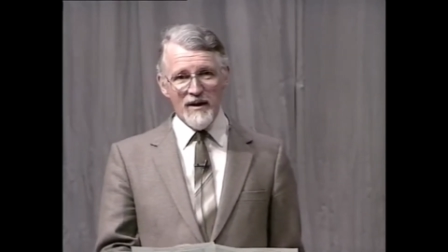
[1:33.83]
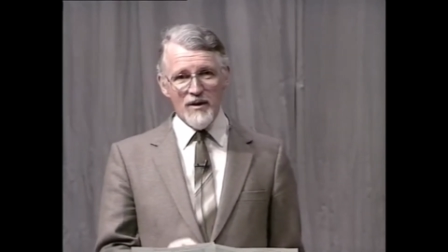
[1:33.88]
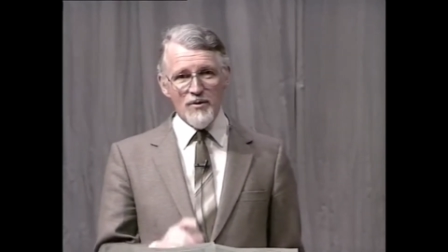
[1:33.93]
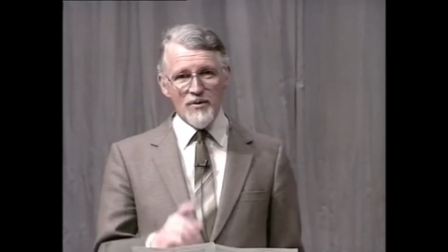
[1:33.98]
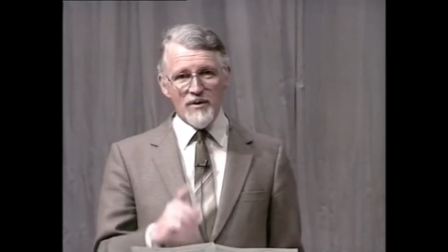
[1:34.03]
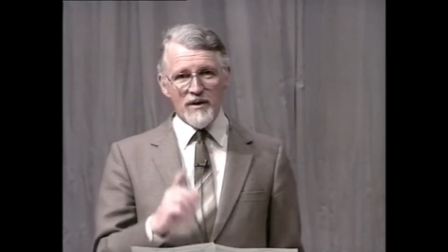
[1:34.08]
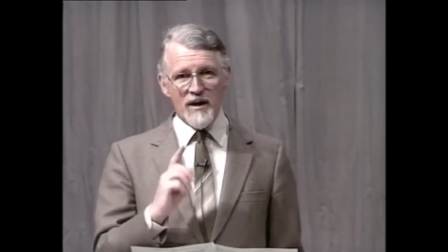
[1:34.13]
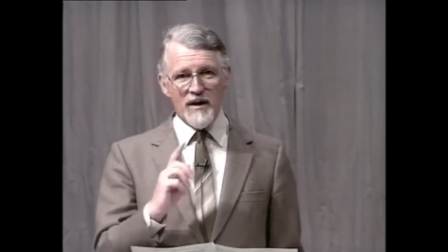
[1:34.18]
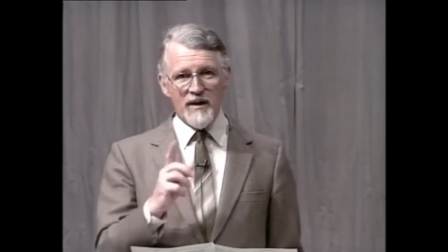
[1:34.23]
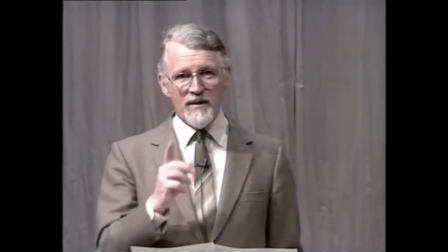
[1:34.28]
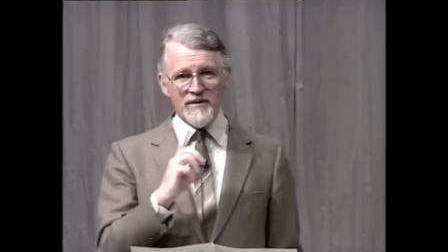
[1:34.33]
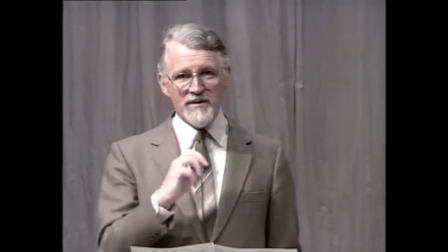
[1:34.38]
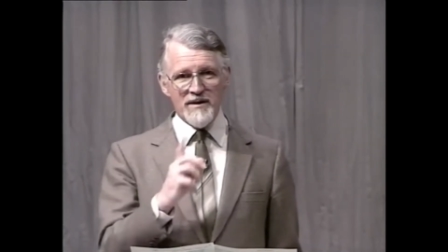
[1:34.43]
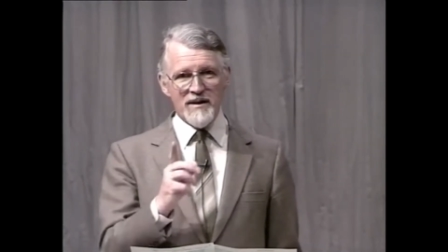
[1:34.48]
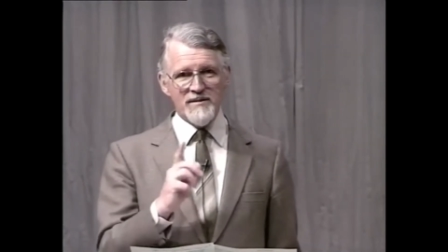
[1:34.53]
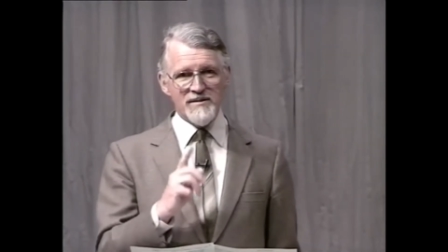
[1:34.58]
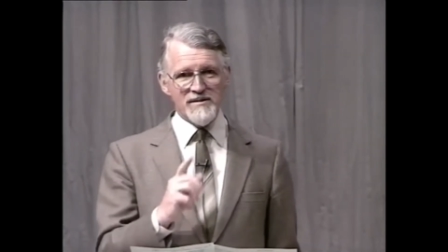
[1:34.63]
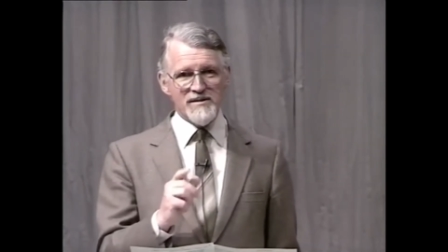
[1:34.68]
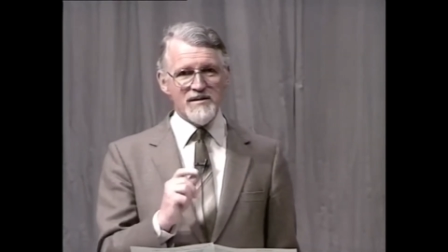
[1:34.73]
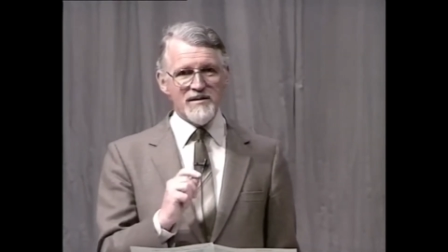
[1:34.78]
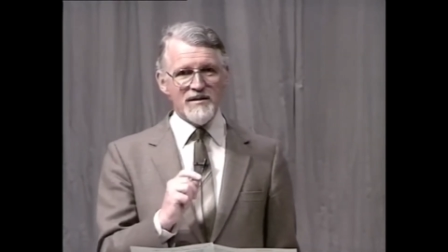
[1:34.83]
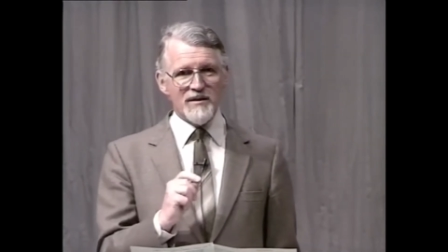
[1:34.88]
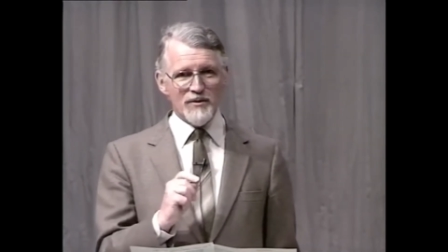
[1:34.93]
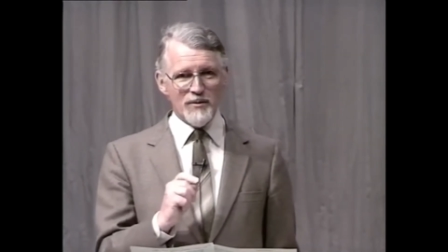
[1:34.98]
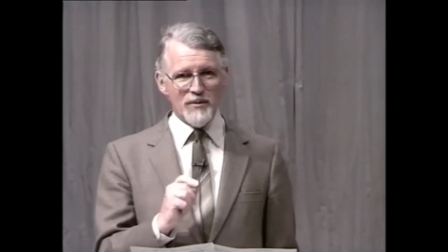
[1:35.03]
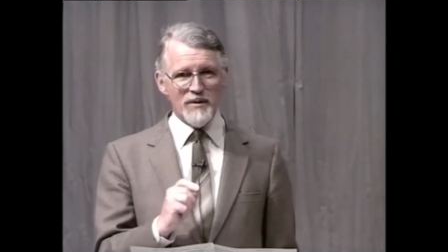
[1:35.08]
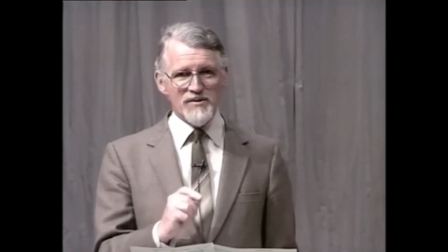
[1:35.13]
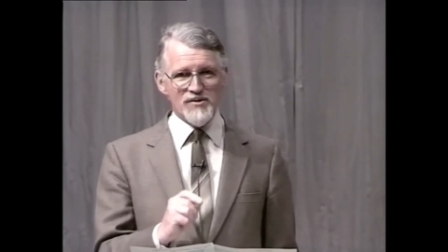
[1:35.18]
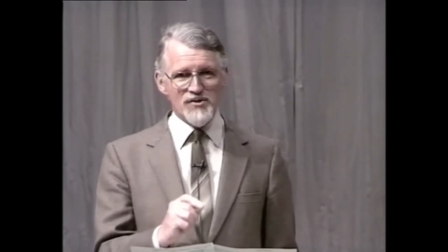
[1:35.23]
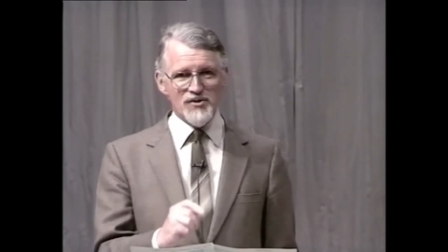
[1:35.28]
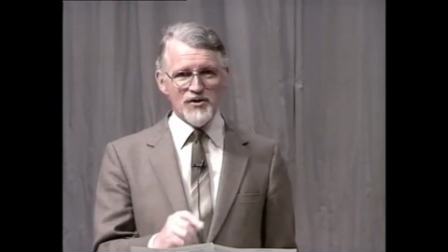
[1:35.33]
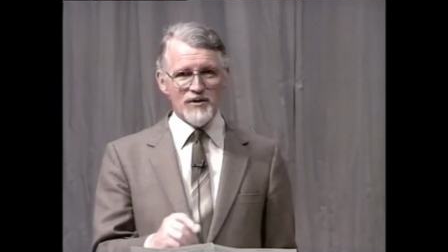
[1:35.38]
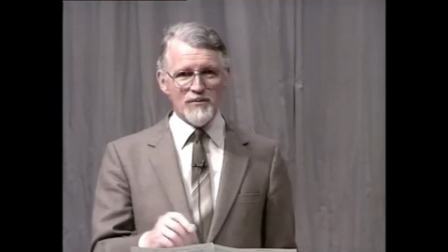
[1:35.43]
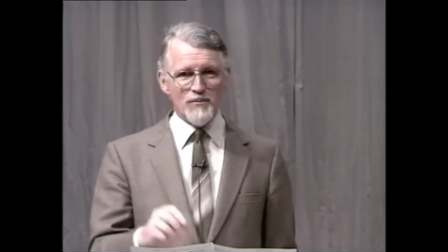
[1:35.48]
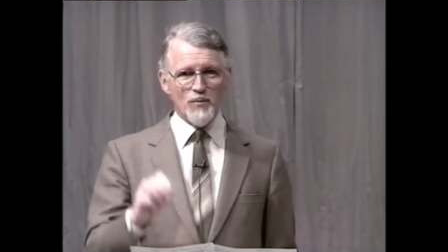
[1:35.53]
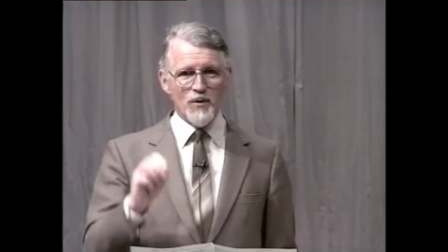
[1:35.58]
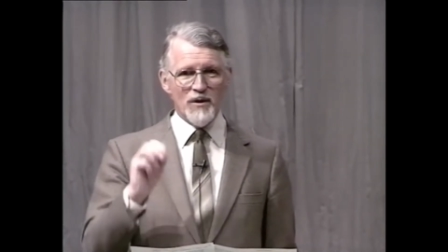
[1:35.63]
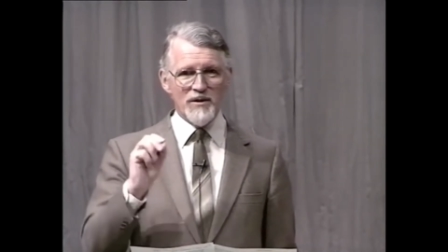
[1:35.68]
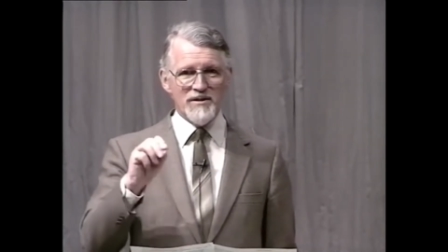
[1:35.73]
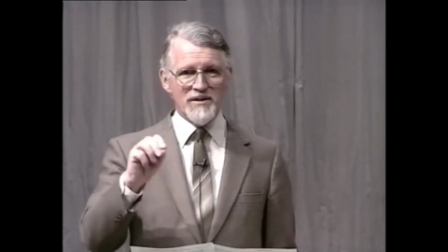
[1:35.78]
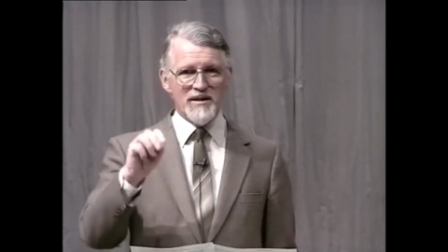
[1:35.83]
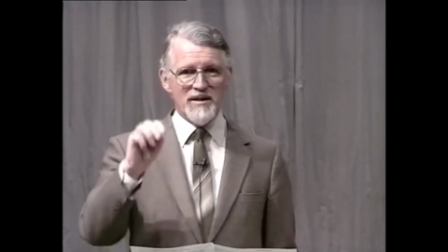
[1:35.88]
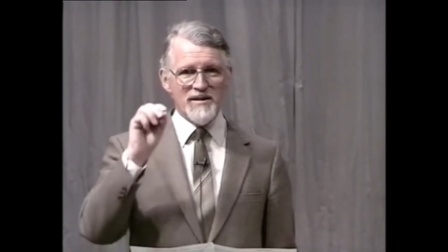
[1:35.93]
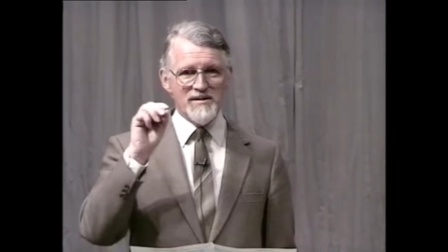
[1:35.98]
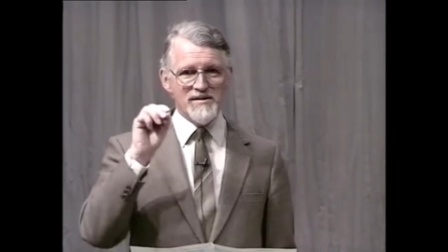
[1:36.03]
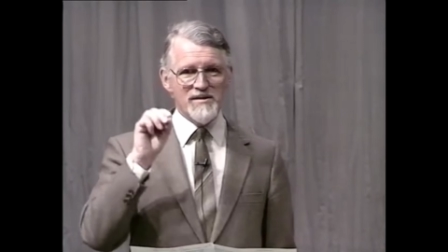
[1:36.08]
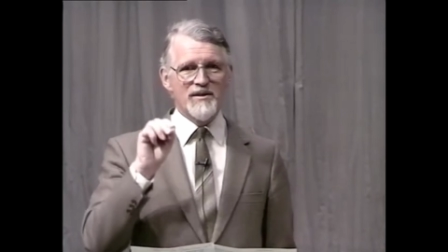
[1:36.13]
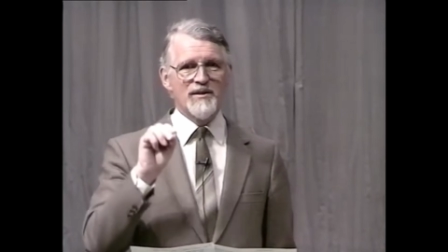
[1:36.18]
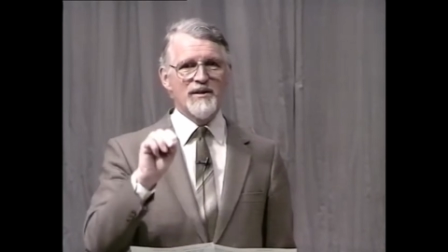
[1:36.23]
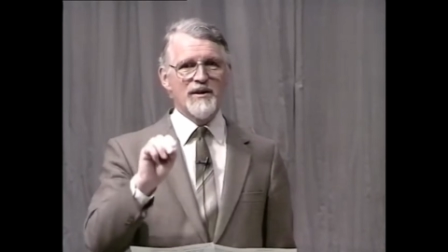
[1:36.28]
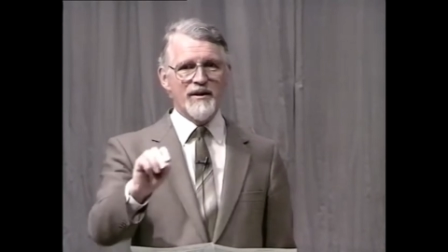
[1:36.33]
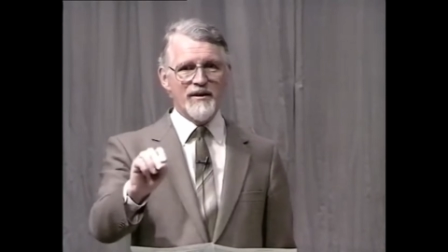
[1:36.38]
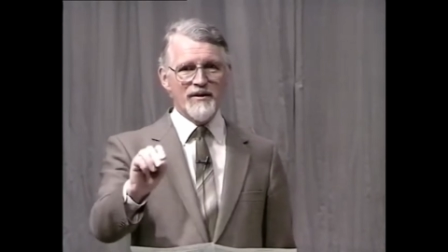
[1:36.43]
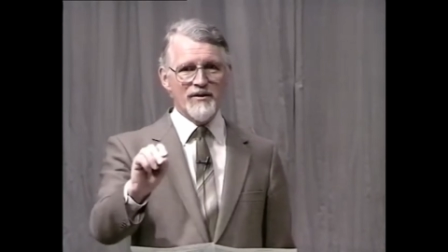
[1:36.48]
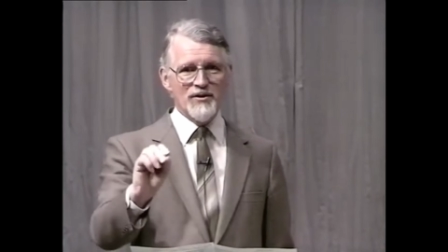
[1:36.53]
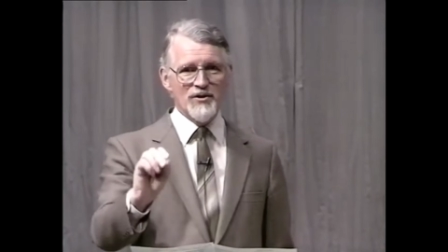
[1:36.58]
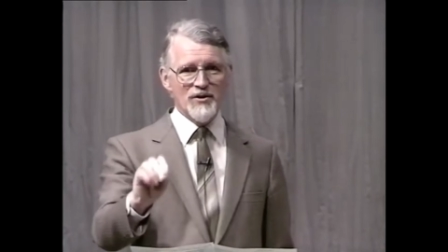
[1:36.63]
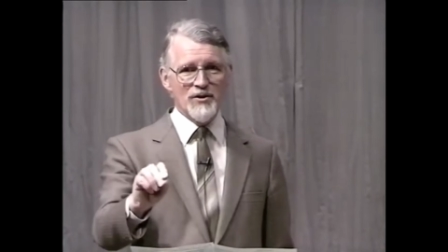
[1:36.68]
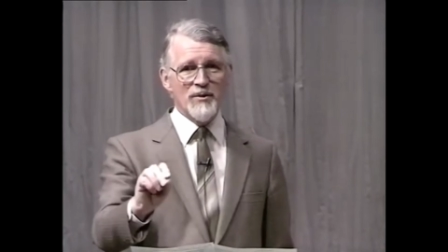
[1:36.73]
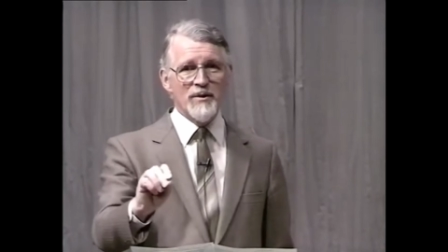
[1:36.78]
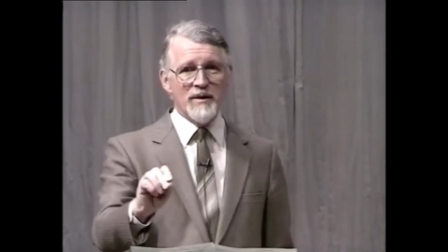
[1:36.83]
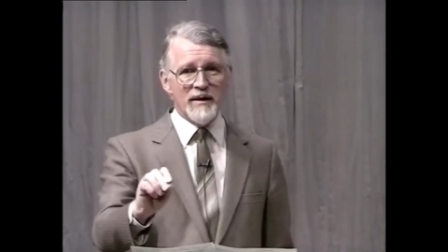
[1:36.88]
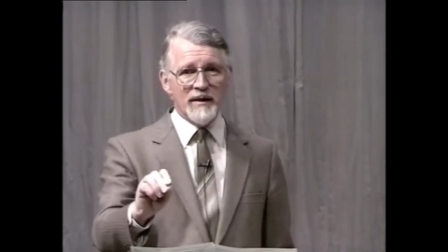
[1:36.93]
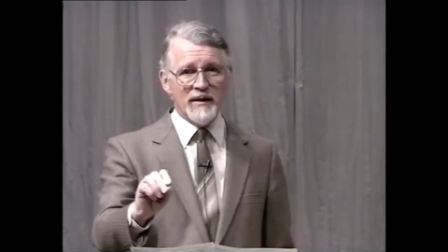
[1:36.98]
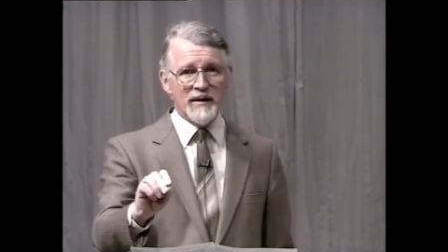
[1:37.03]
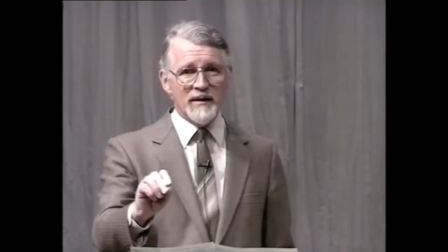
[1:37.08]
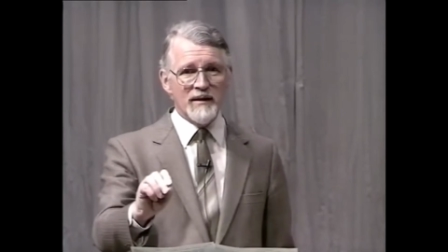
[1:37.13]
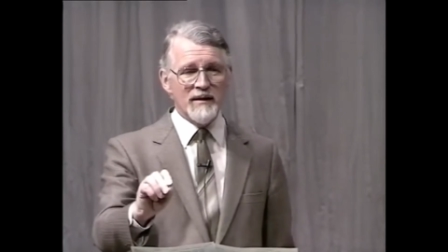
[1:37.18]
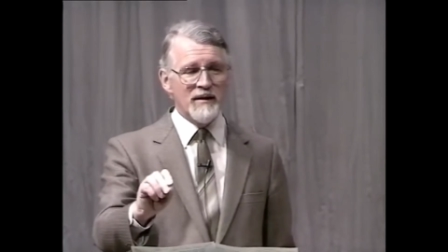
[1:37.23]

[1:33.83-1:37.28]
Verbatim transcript: who can't answer the question, What is God doing